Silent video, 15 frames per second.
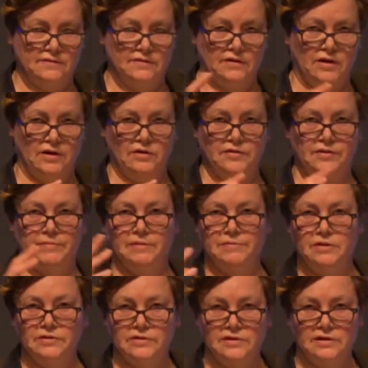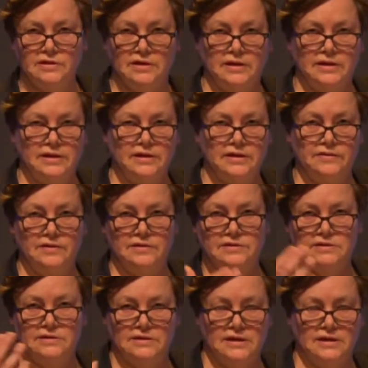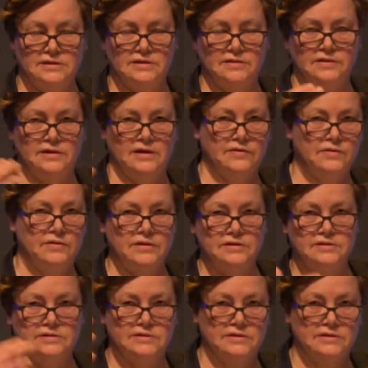or they might be looking at, uh, in the case of the Netherlands,